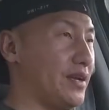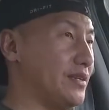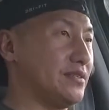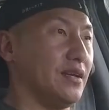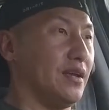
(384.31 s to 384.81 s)

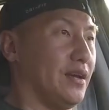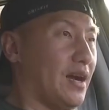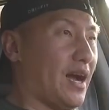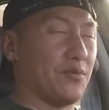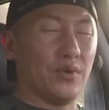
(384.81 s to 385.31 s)

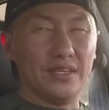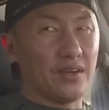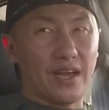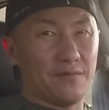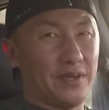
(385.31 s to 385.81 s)
and I really
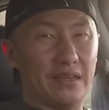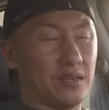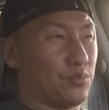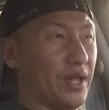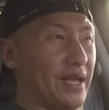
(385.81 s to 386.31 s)
don't have any
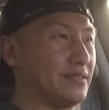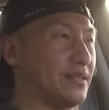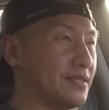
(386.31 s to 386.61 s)
complaints,